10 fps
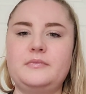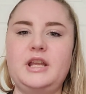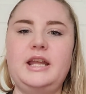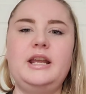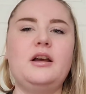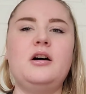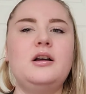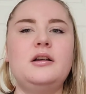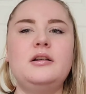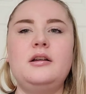and
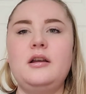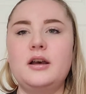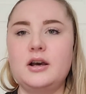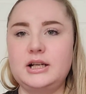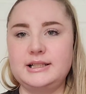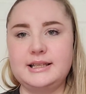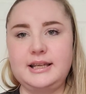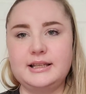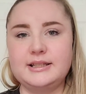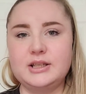honestly
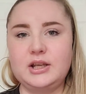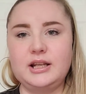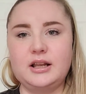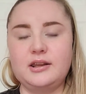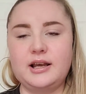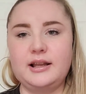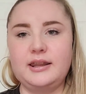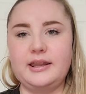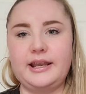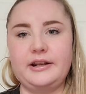it's looking a lot
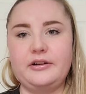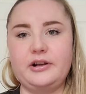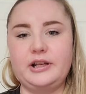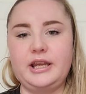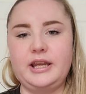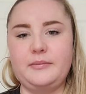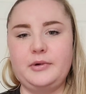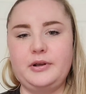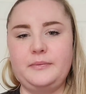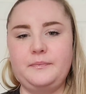lighter on
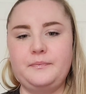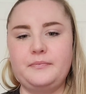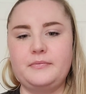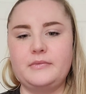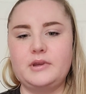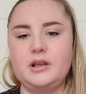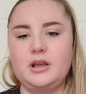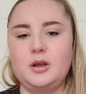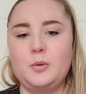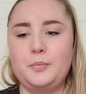camera,
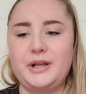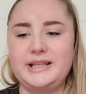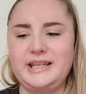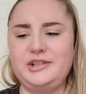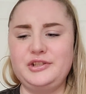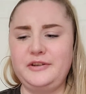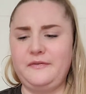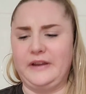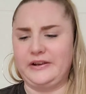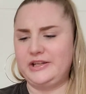but it's actually
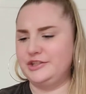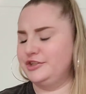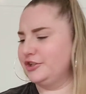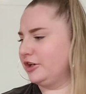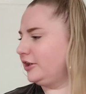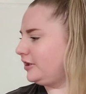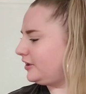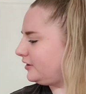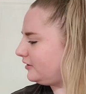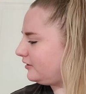very dark
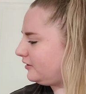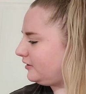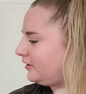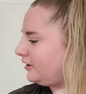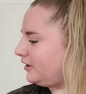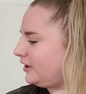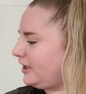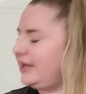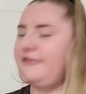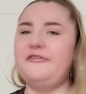
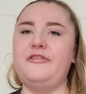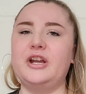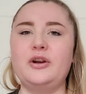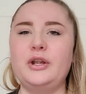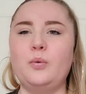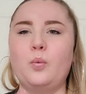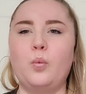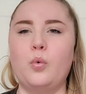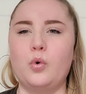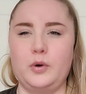and very
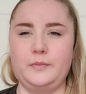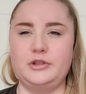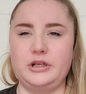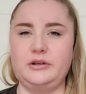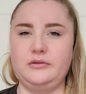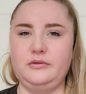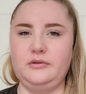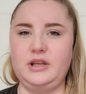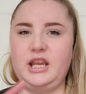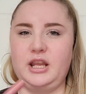warm tone
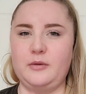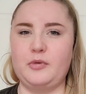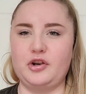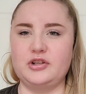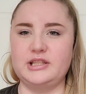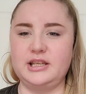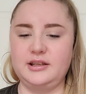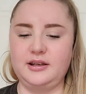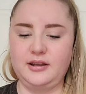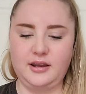in
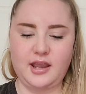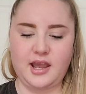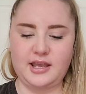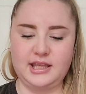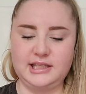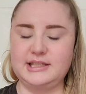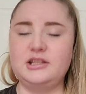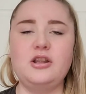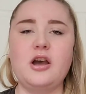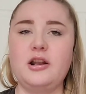person, and that's
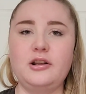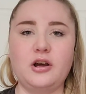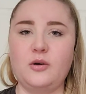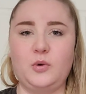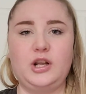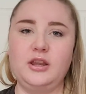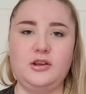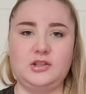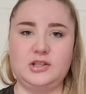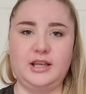not at all what it
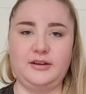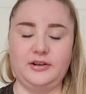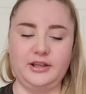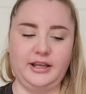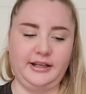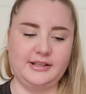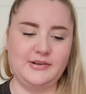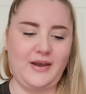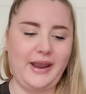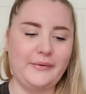looked like online. So
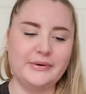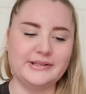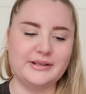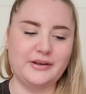I was